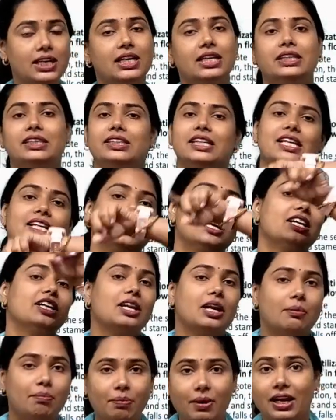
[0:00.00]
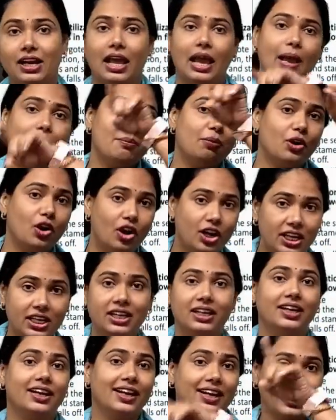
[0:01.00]
there is a triple embryonic
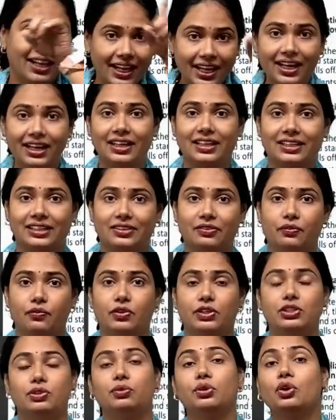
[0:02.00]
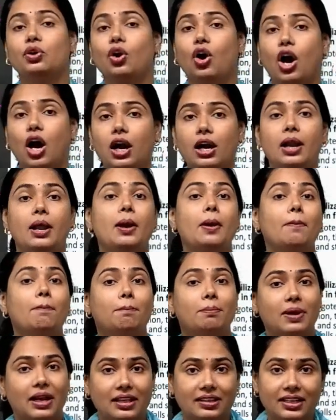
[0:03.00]
layer which we call
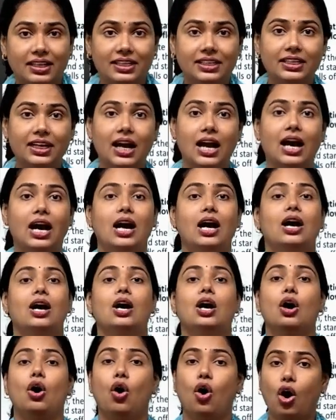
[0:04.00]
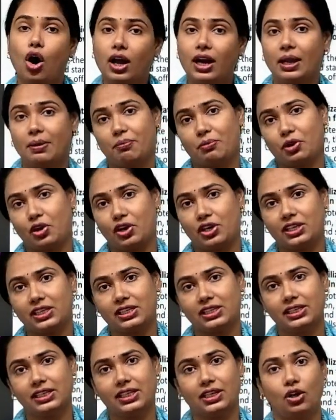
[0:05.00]
placenta or embryonic
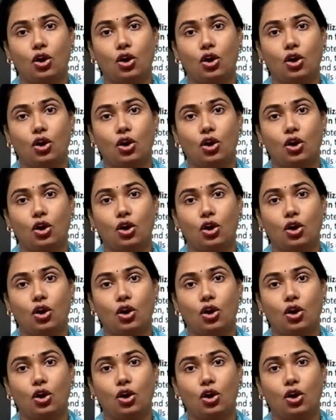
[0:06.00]
layer,